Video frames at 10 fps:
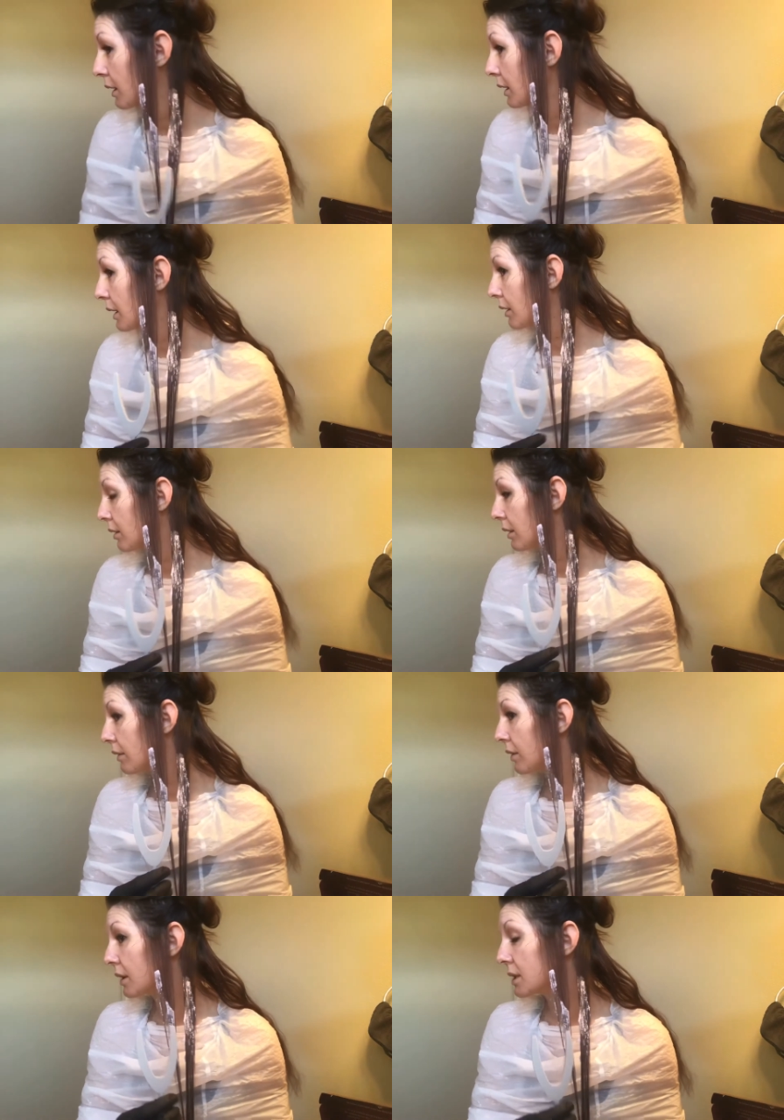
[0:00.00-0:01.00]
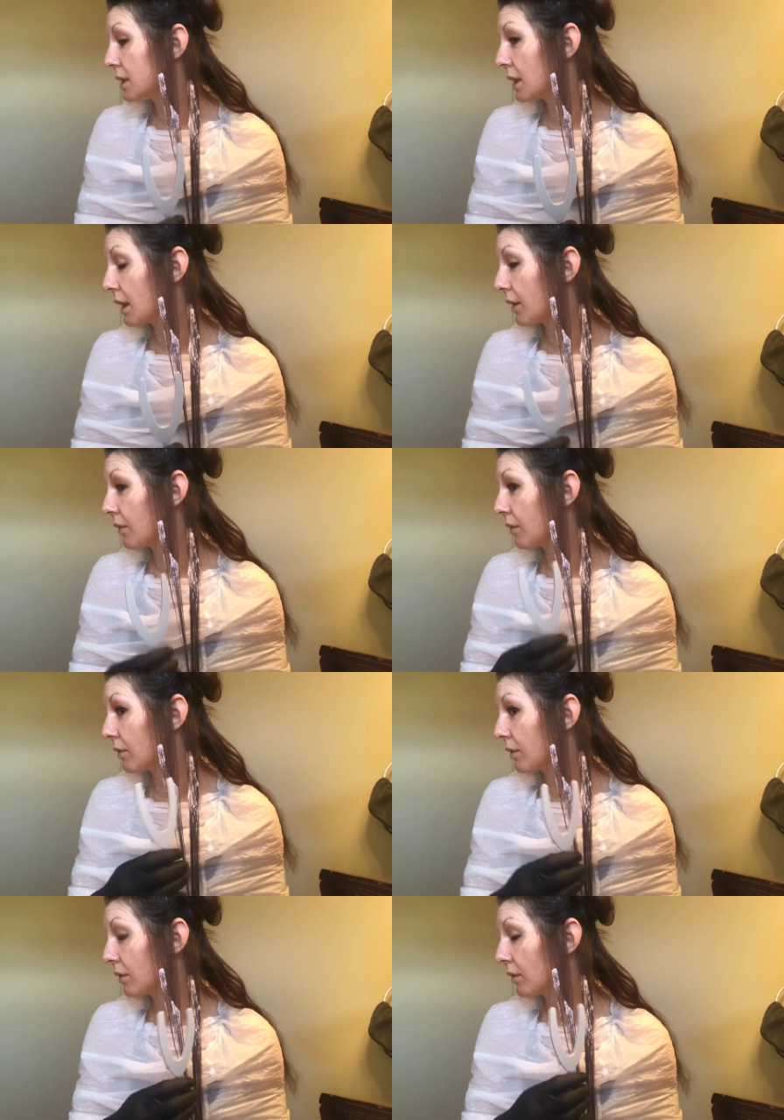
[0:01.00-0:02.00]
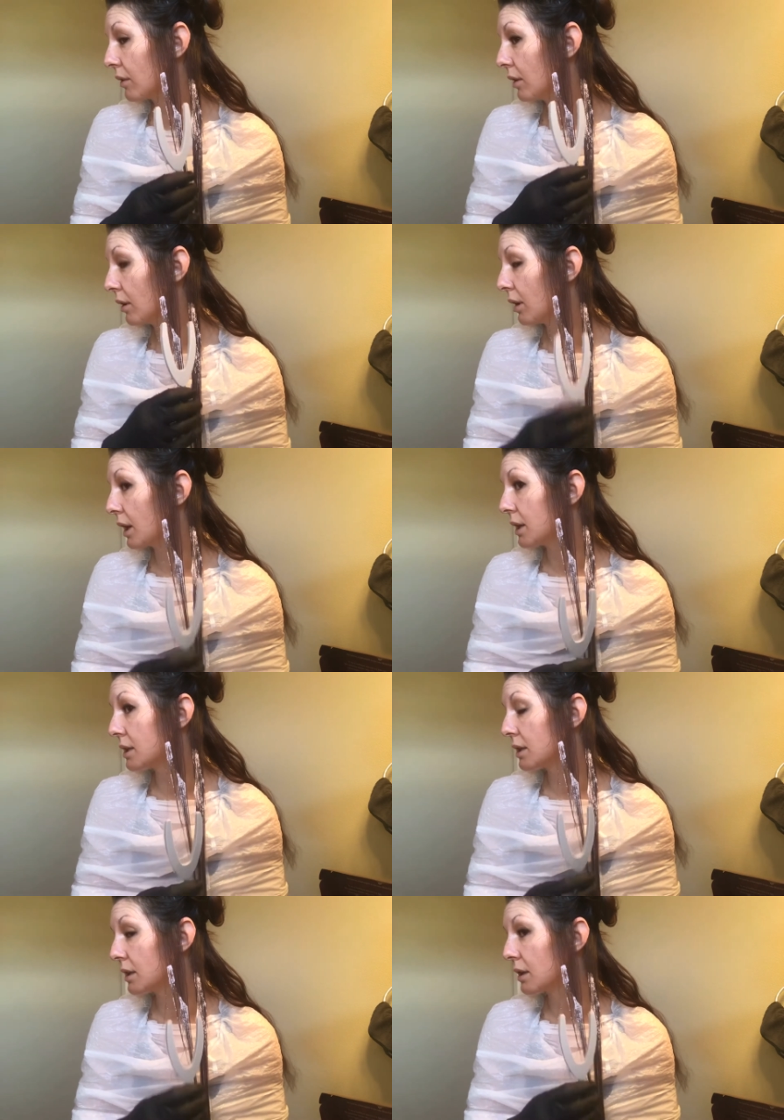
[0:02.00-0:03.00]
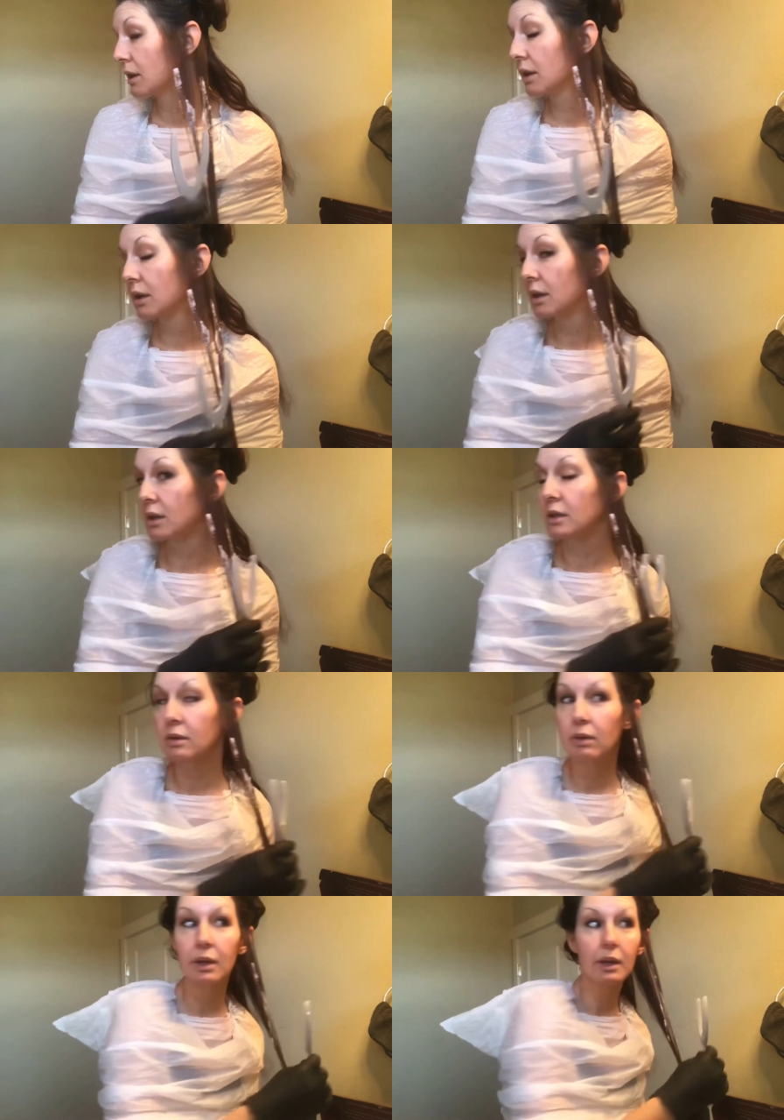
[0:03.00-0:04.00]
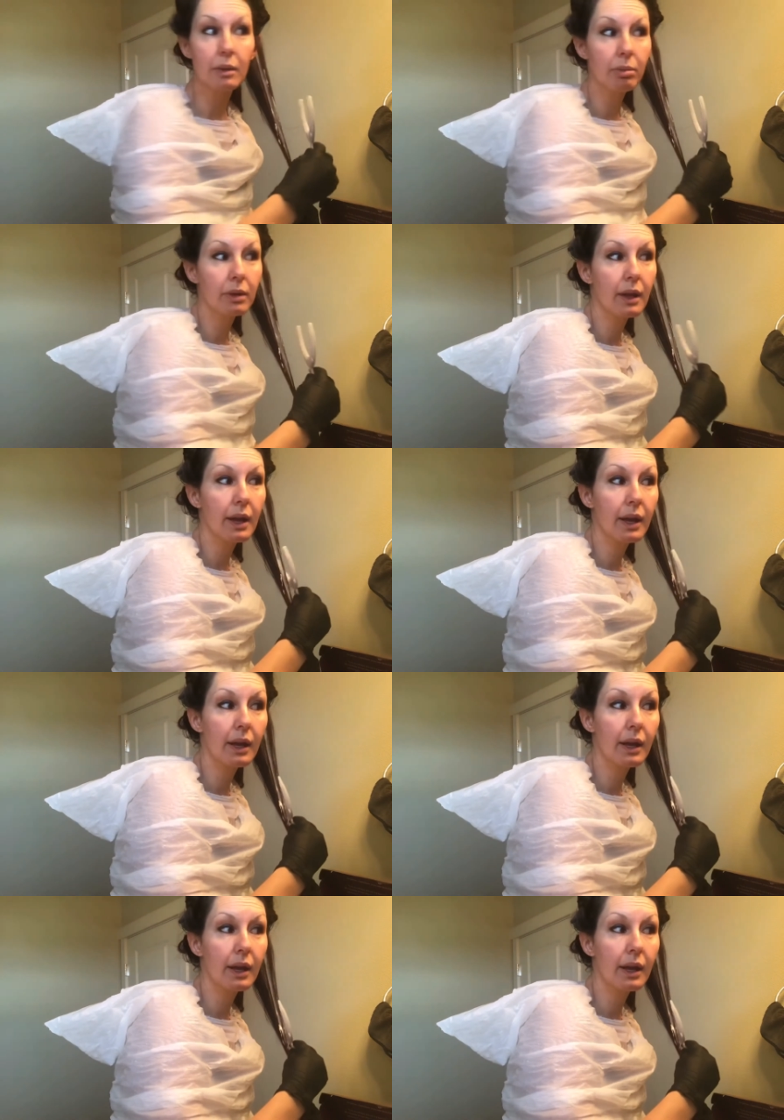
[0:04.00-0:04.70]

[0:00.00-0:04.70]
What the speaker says: I don't know if you can see that. Alright. So we're going to apply.